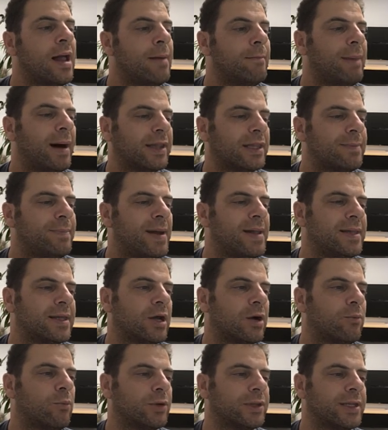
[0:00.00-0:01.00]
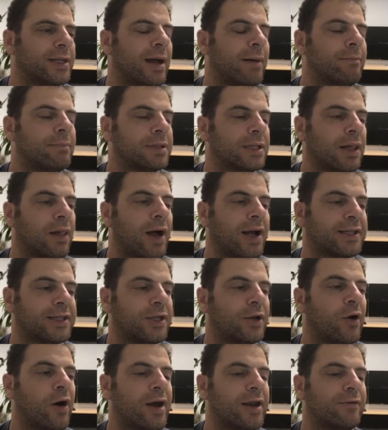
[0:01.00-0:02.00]
but depending on what the numbers are like
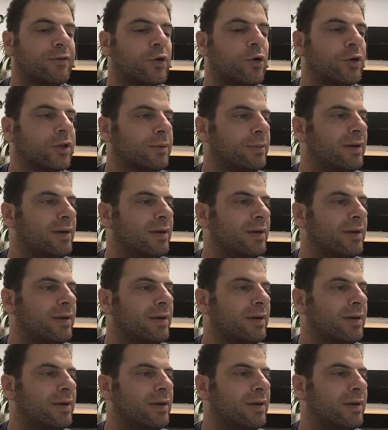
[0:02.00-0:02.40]
tonight, of course.